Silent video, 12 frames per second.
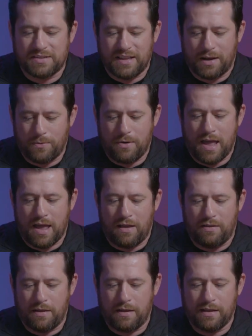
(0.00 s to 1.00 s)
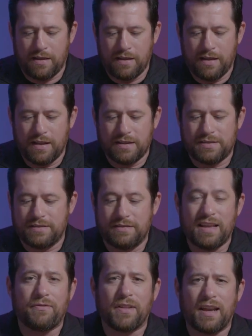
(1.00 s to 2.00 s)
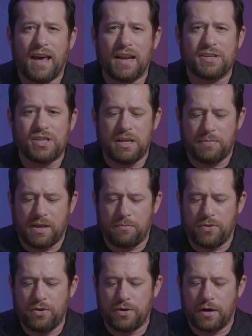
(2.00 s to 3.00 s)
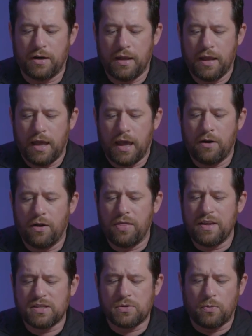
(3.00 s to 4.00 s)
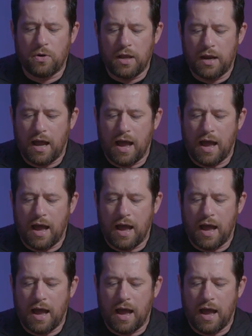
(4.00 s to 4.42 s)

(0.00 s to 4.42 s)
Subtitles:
It's like, wow, it's definitely not a cheap computer. And on this one,